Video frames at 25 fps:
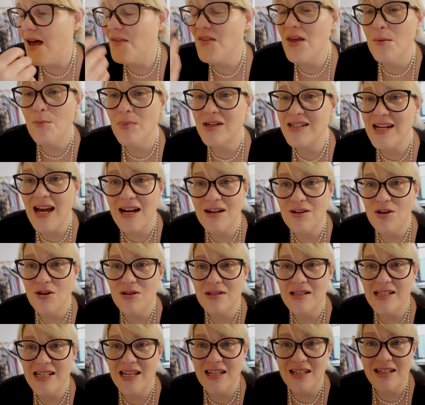And then my dad
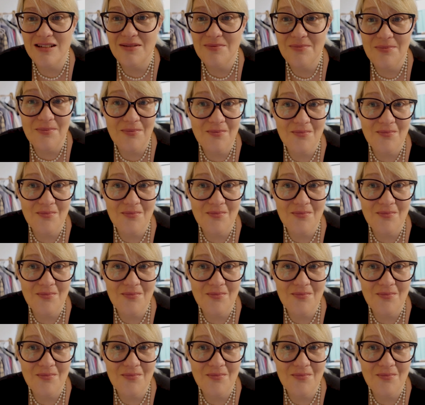got sick.